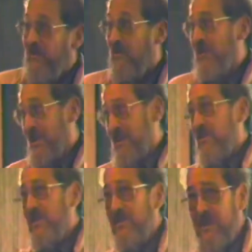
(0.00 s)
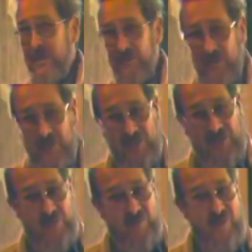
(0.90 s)
Also, I also got to be
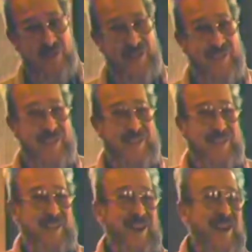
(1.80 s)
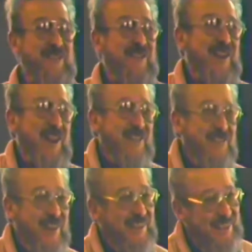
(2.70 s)
61. I
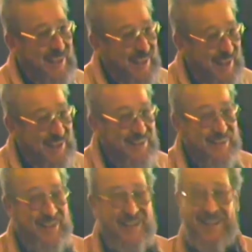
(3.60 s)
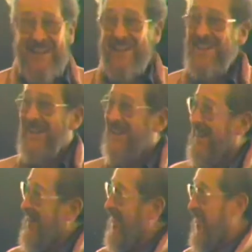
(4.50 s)
recognize that I can't.